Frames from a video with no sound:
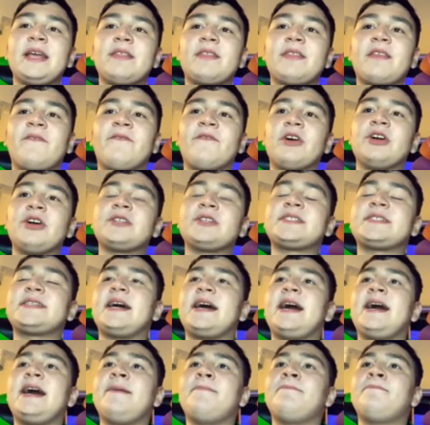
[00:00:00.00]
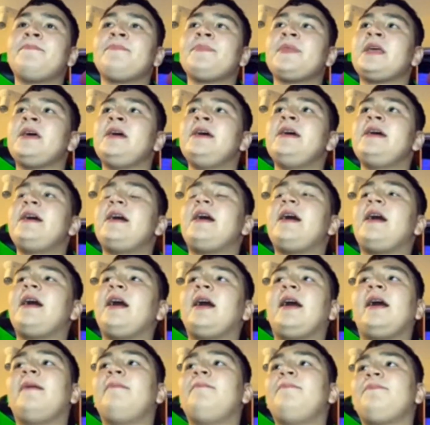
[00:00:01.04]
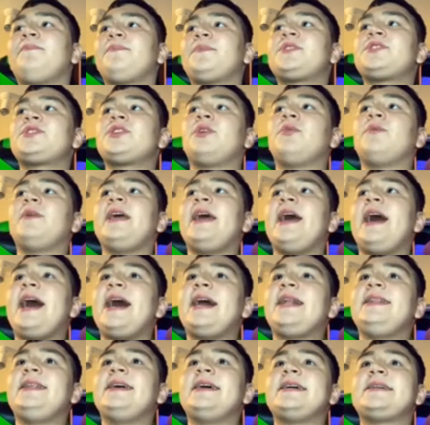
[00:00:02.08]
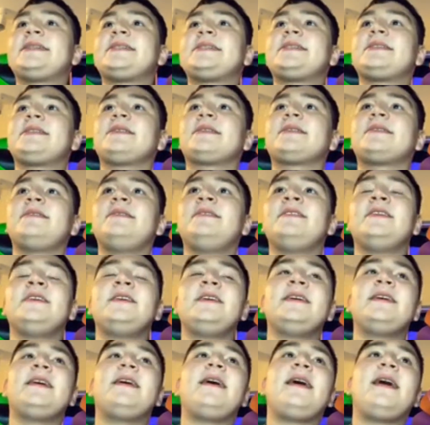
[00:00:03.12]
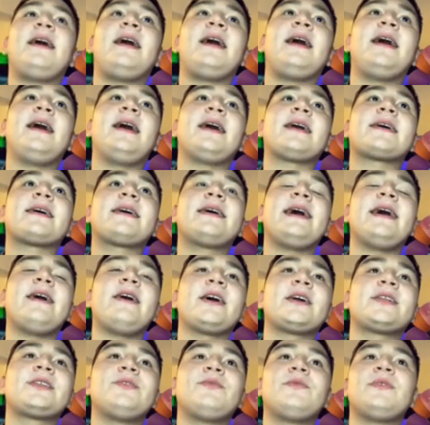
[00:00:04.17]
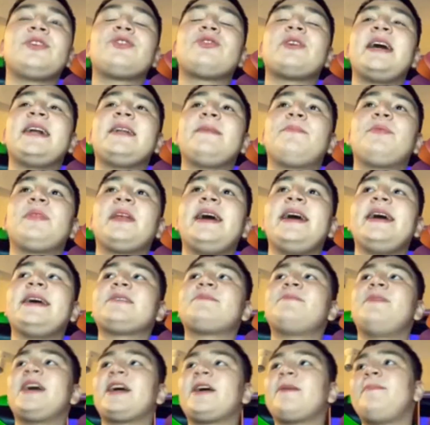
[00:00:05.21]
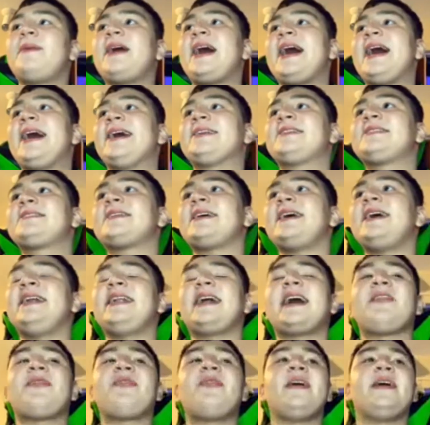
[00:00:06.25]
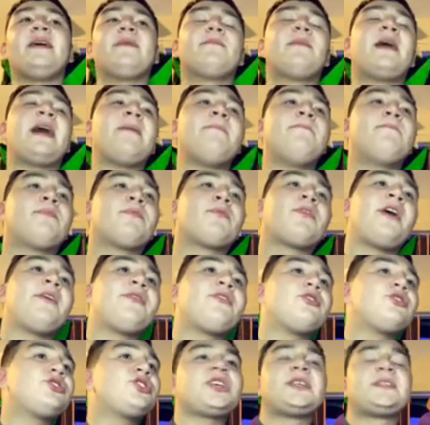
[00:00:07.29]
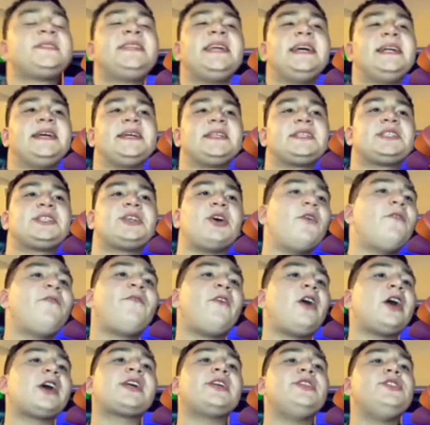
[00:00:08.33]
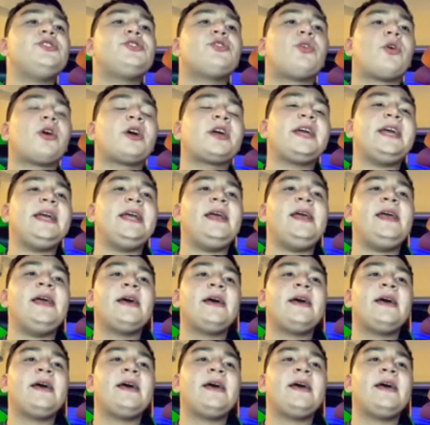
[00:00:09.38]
first time. So we had this character we tried to play as Megabags, and I think my brother just did it so fucking dorky.